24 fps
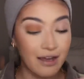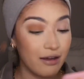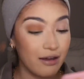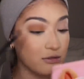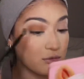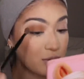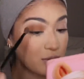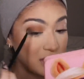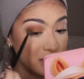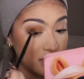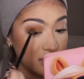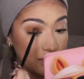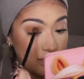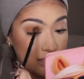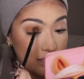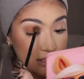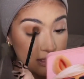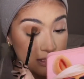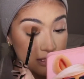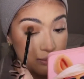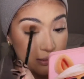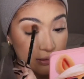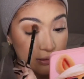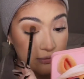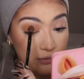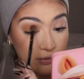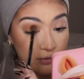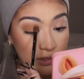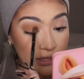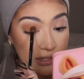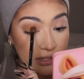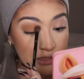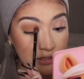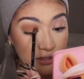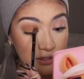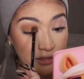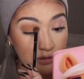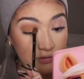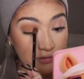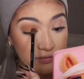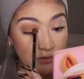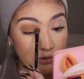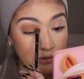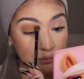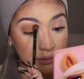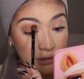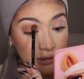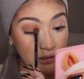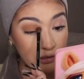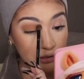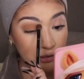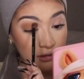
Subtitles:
washing dishes before I started filming,